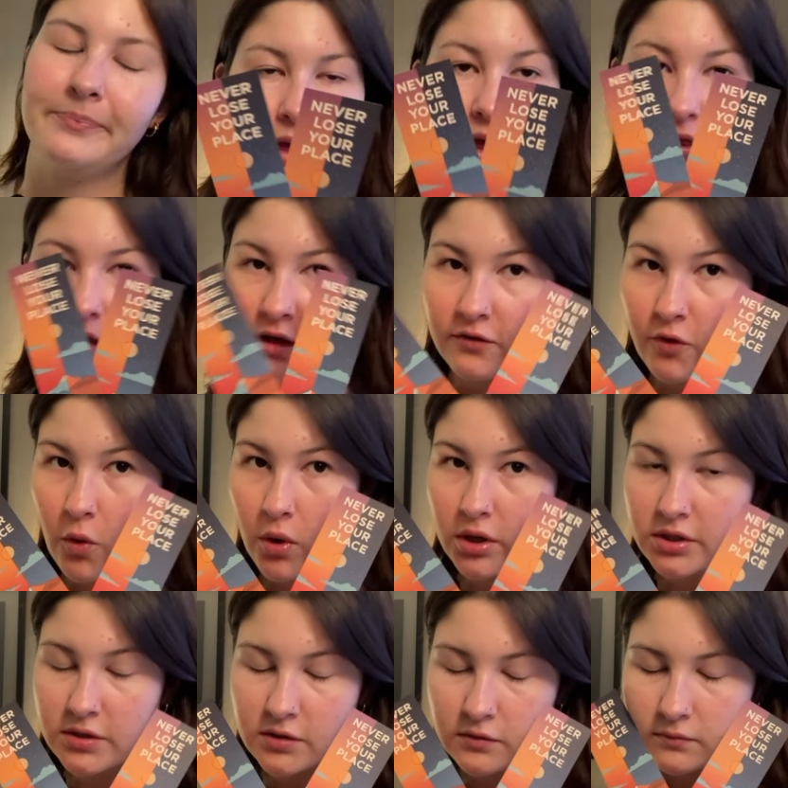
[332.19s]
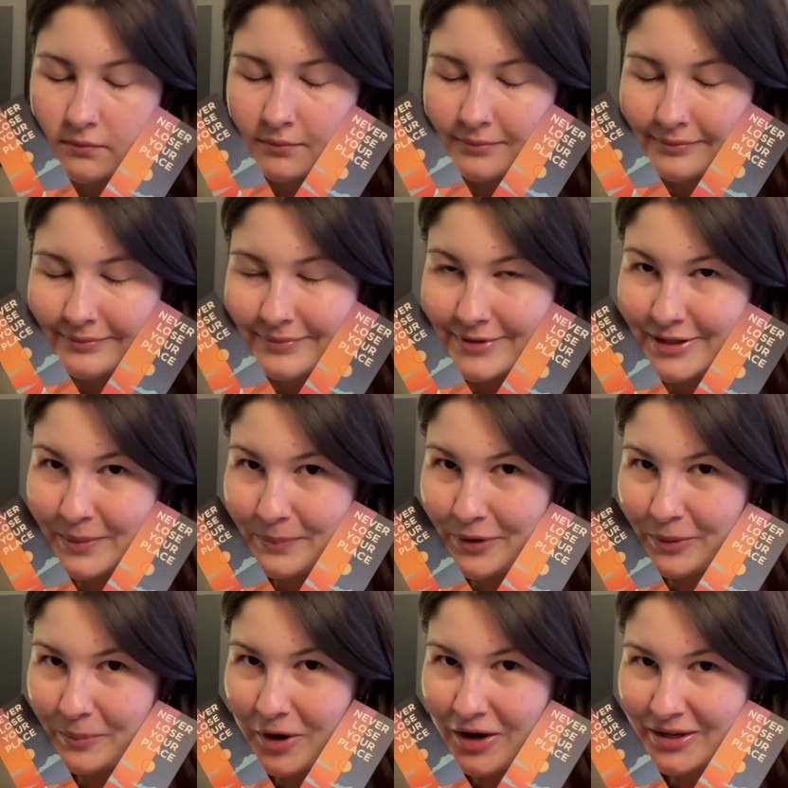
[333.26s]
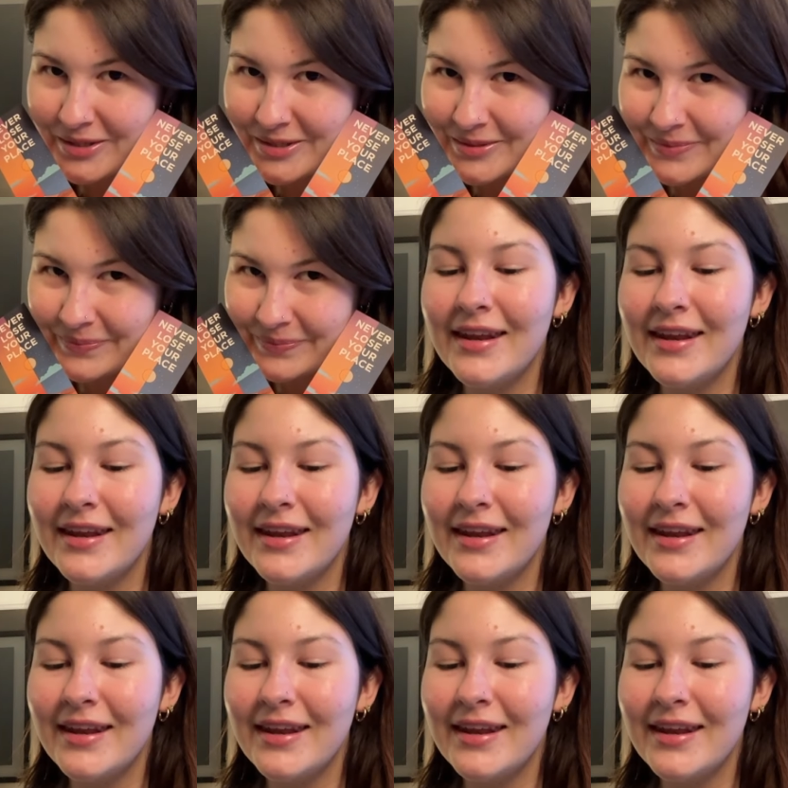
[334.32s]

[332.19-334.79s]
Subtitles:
And then of course, some bookmarks.